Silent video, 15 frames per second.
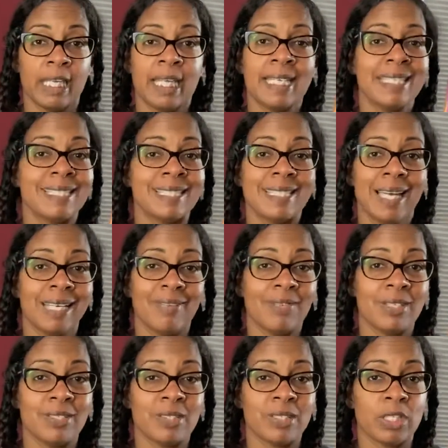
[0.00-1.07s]
And it's not even
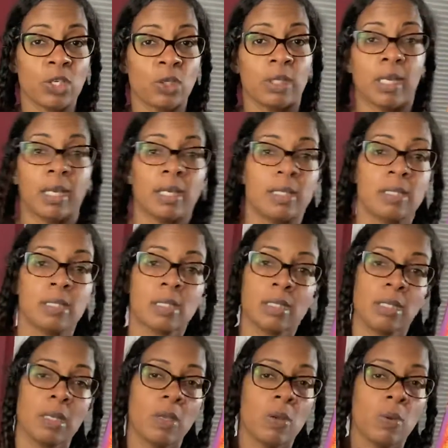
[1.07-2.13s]
a sticker that I can
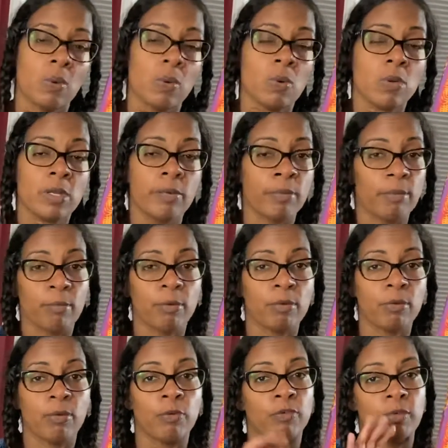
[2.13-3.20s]
slowly
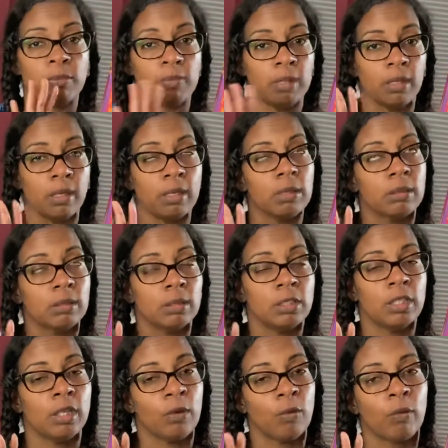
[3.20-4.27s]
remove and be like, you
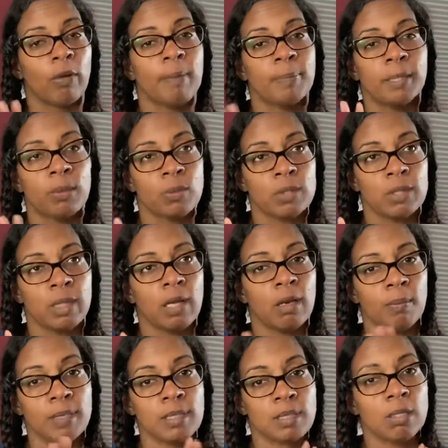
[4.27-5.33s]
know, gripe that it was there,
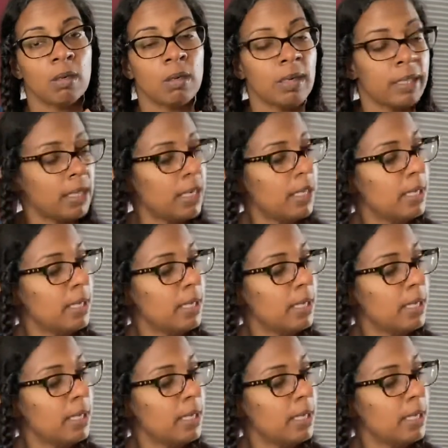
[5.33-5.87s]
but it's gone.